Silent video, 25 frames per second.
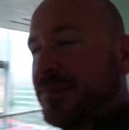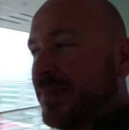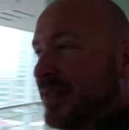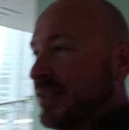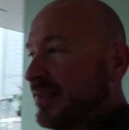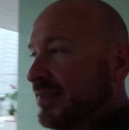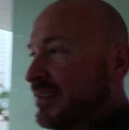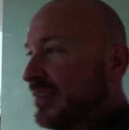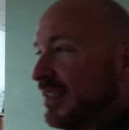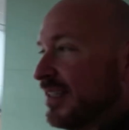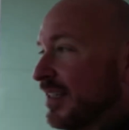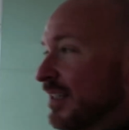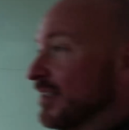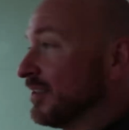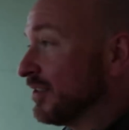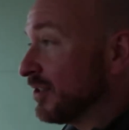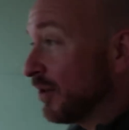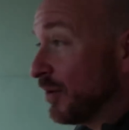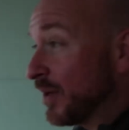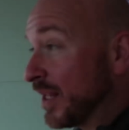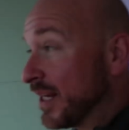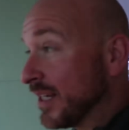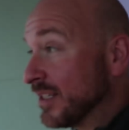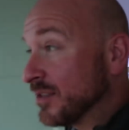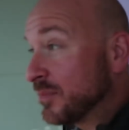but seeing as
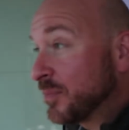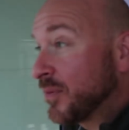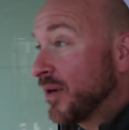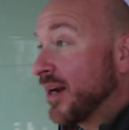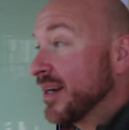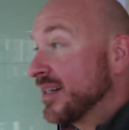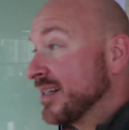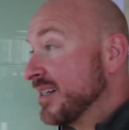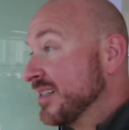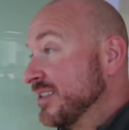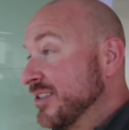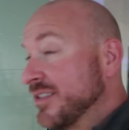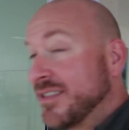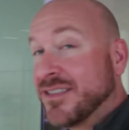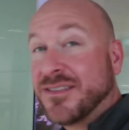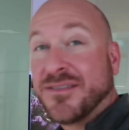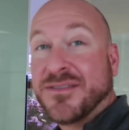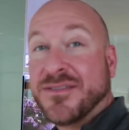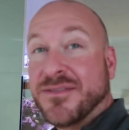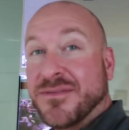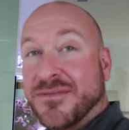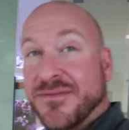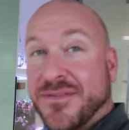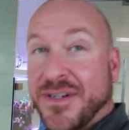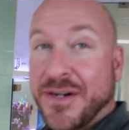though Annie's pregnant, she's
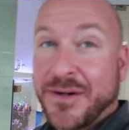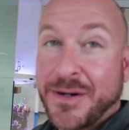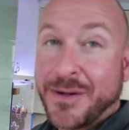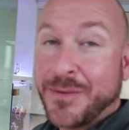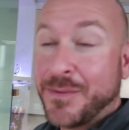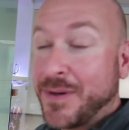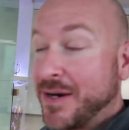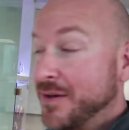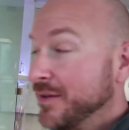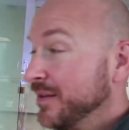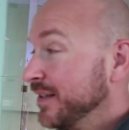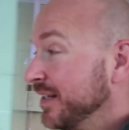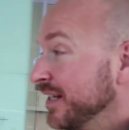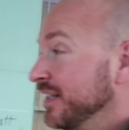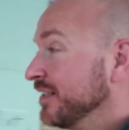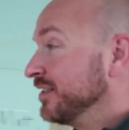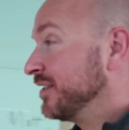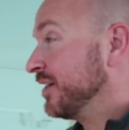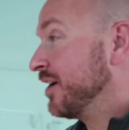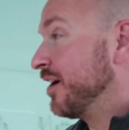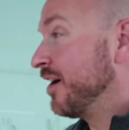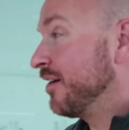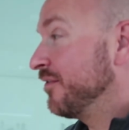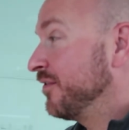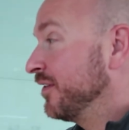very rarely in
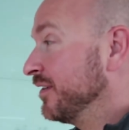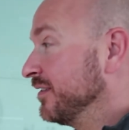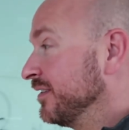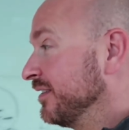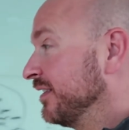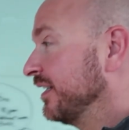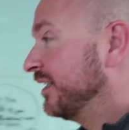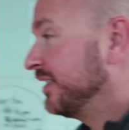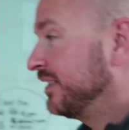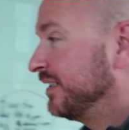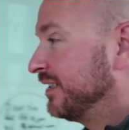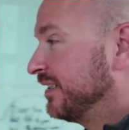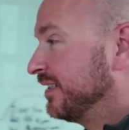the office.